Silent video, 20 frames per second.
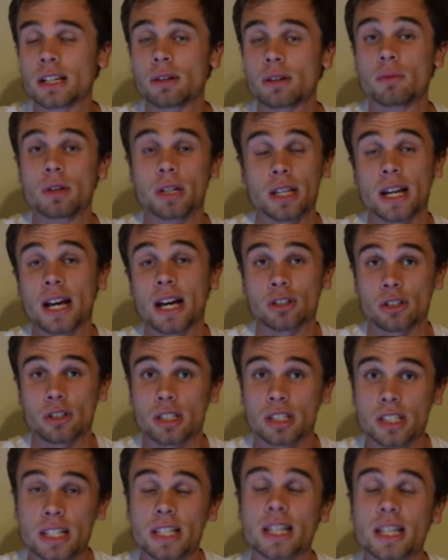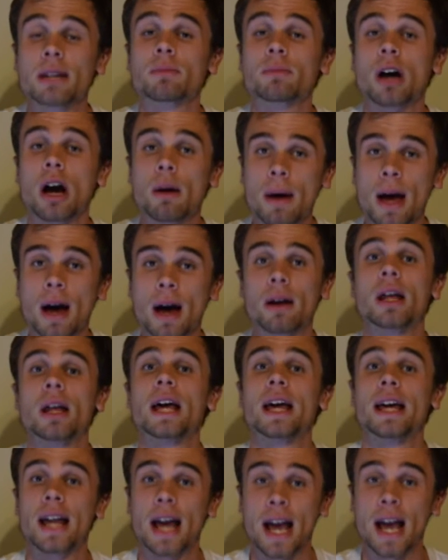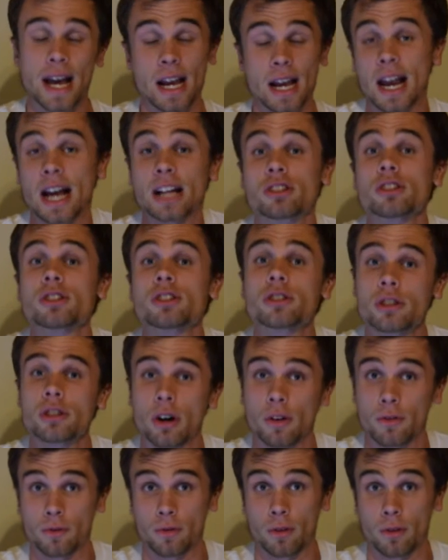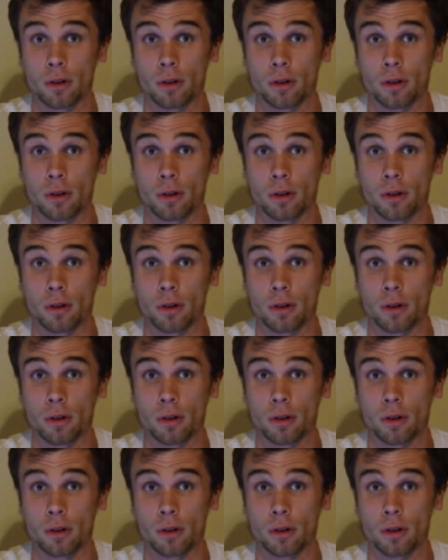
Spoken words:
and we can actually see him come out and actually see our